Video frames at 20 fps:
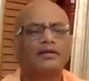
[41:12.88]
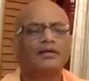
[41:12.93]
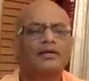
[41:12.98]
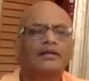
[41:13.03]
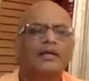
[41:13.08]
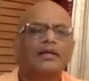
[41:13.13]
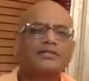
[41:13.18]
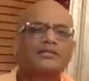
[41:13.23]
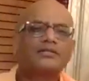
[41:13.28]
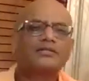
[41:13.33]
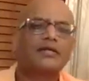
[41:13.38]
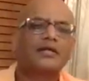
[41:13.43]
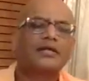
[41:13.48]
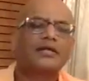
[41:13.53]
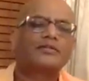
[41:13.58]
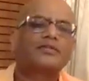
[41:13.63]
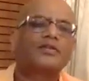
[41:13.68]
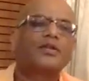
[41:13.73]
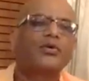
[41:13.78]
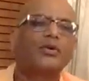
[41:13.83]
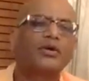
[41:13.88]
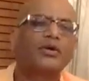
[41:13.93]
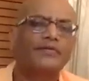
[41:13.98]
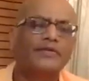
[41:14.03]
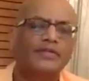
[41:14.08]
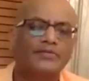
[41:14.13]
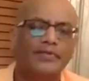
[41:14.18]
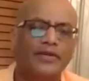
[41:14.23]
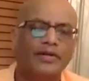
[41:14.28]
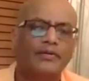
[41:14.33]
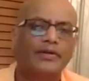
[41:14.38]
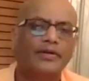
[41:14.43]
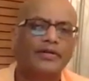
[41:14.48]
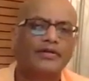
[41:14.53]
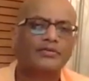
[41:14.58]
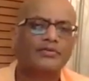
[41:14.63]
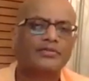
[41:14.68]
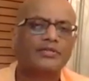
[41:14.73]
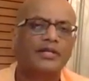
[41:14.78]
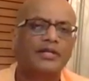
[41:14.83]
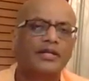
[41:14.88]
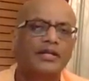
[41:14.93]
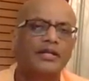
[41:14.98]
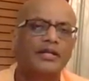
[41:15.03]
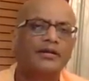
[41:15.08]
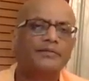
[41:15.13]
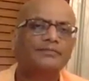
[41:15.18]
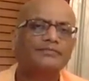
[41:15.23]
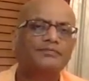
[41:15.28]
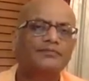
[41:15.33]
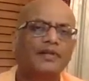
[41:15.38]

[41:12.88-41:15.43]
next sloka, which we are going to study.